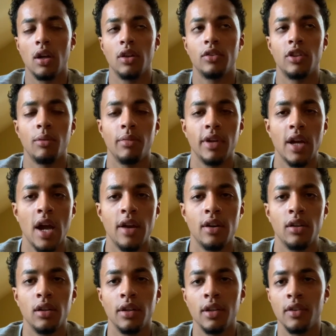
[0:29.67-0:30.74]

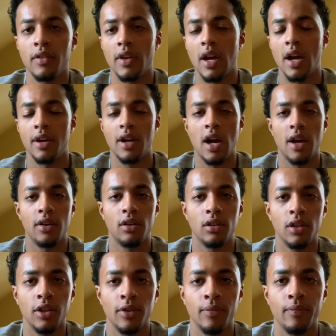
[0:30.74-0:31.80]
semi-annually, and
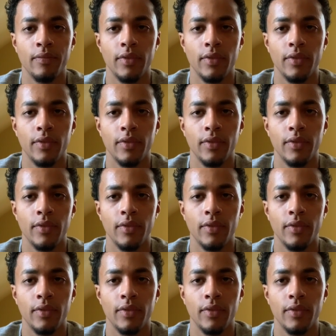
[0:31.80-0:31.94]
annually.